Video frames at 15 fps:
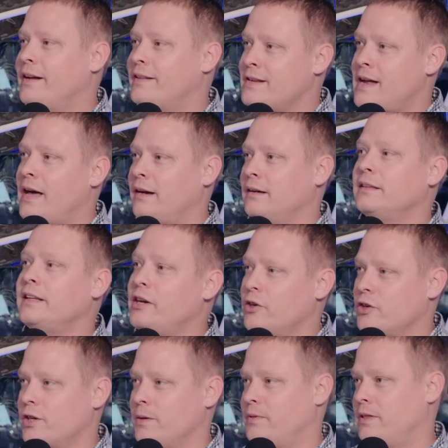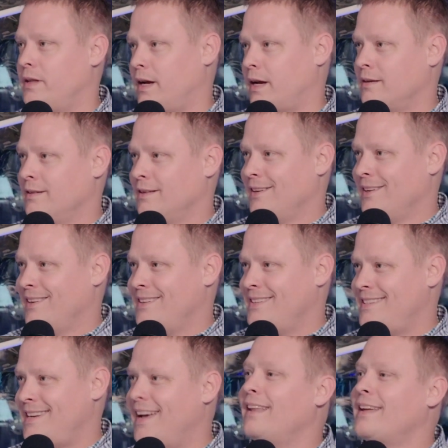That it's not a leadership thing,
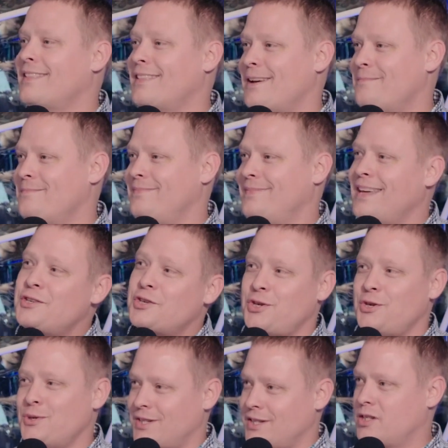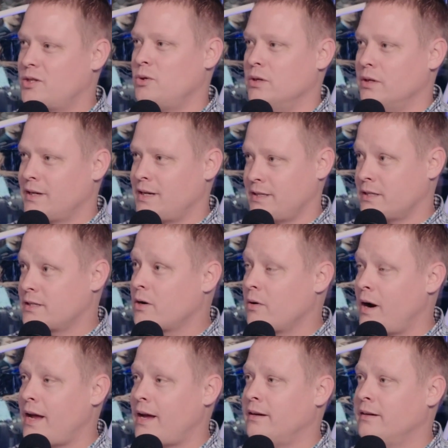telling them they should use this tool because it's
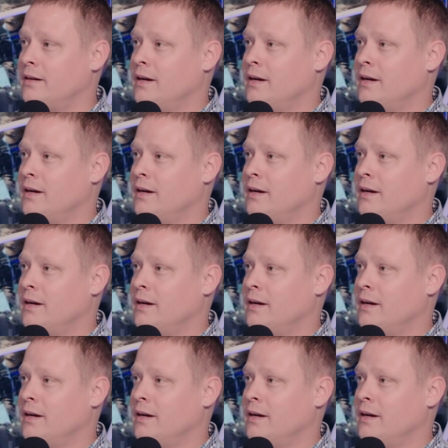great.